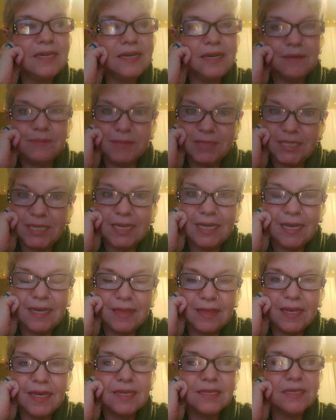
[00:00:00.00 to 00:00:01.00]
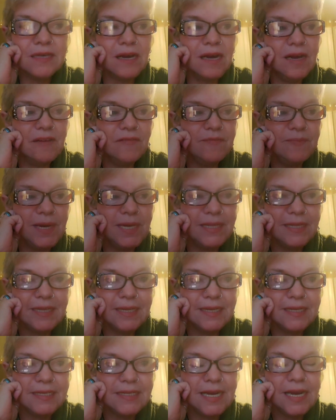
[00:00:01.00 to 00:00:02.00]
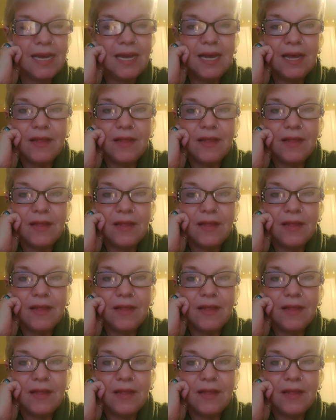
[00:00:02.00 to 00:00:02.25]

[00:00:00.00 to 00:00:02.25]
and I'm ticking things off my list.